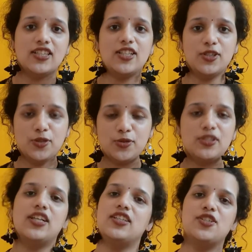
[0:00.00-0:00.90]
they know
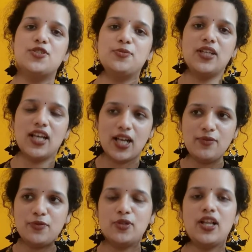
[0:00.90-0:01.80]
that they should be
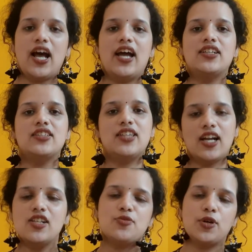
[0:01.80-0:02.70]
helpful and
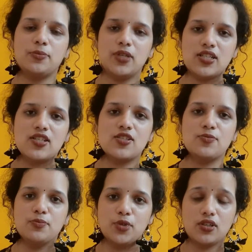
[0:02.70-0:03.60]
that is what makes this
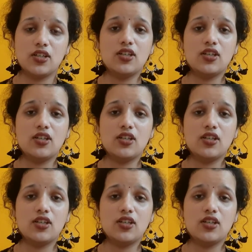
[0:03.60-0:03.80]
book